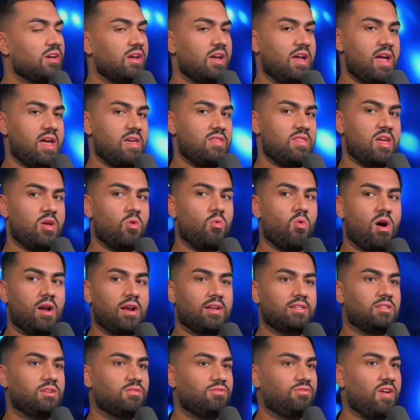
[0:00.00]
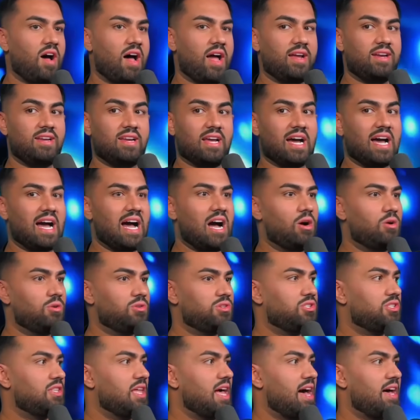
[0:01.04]
Mm-hmm. And they wanted to find a
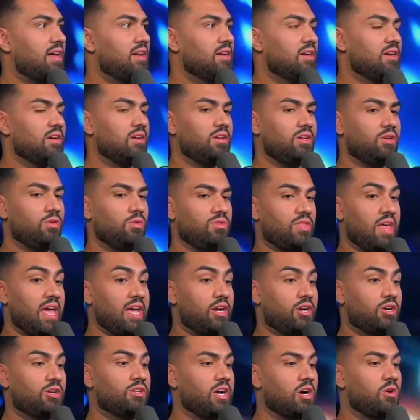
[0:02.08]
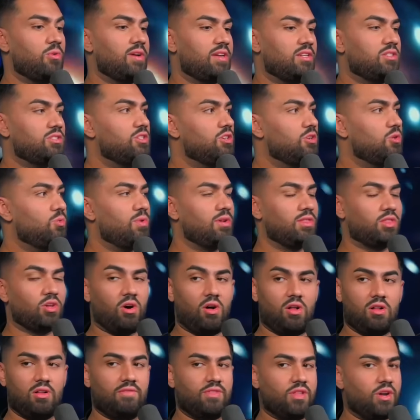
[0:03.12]
house that they could go into with
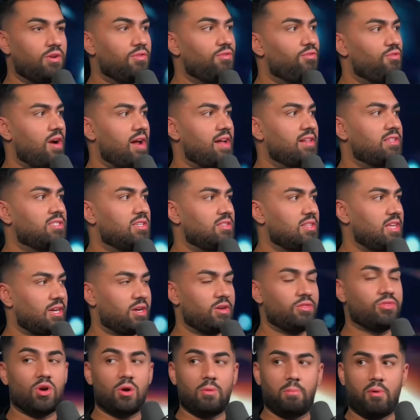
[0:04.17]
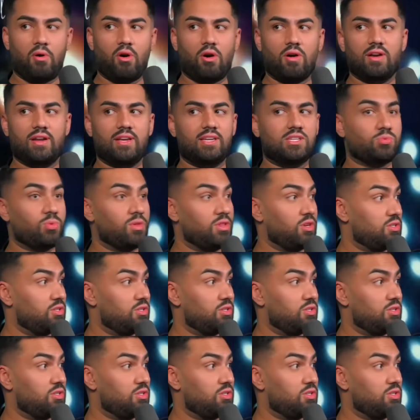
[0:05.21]
all of their friends and they could throw parties,